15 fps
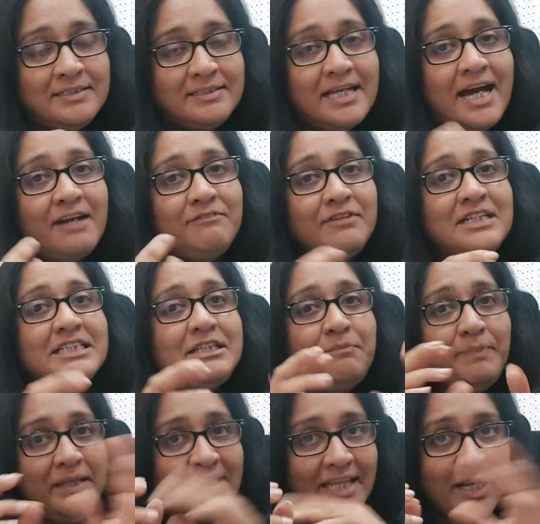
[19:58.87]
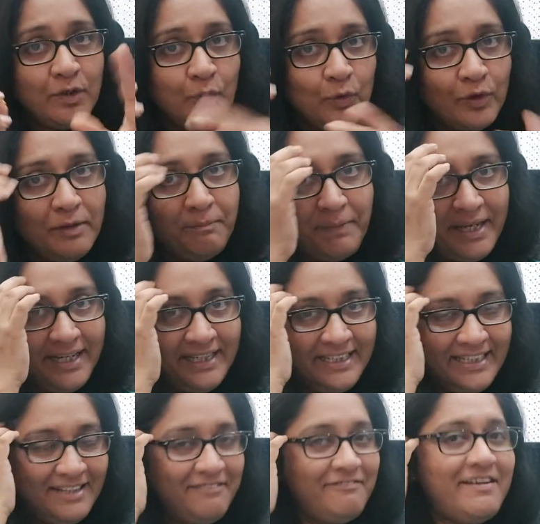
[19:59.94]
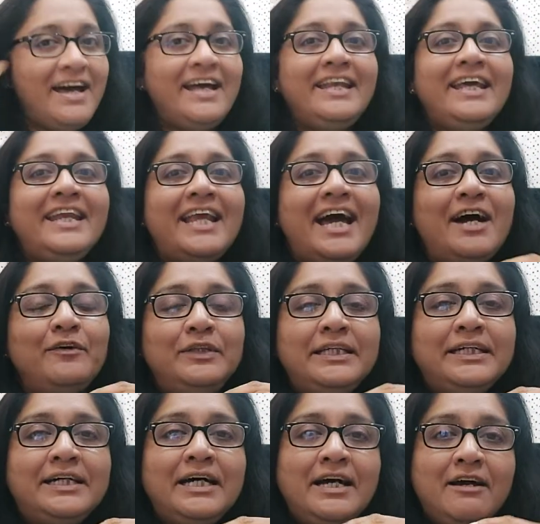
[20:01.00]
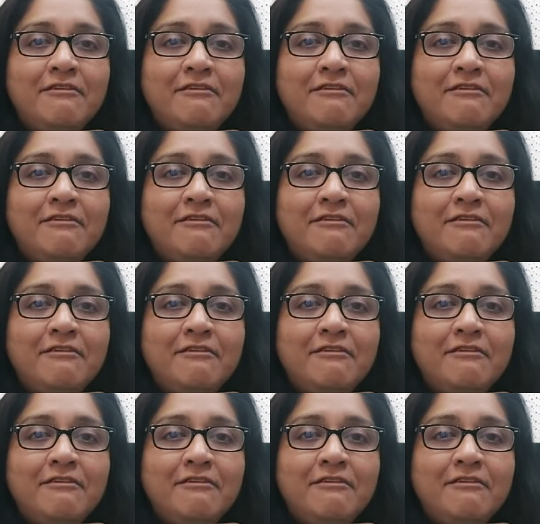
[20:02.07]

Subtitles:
start worshipping that gold painted van, and how the